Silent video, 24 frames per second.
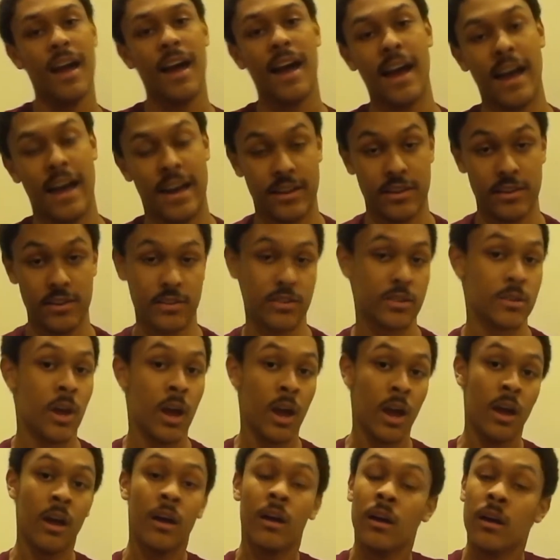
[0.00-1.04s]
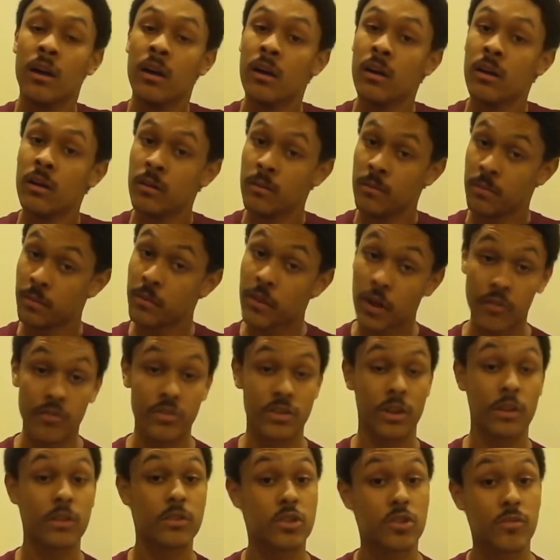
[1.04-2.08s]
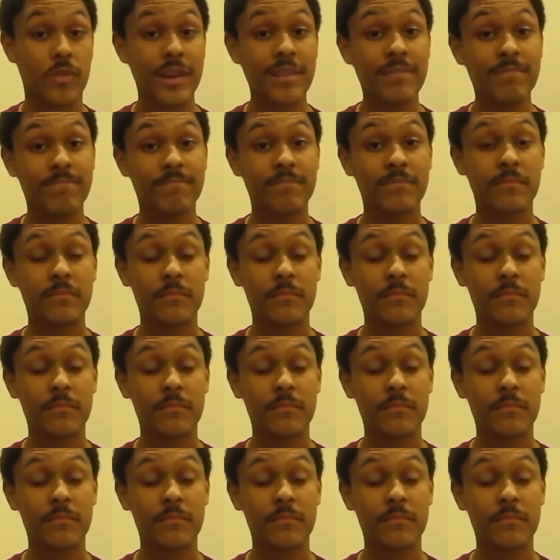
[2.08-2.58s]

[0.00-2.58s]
and the results are in.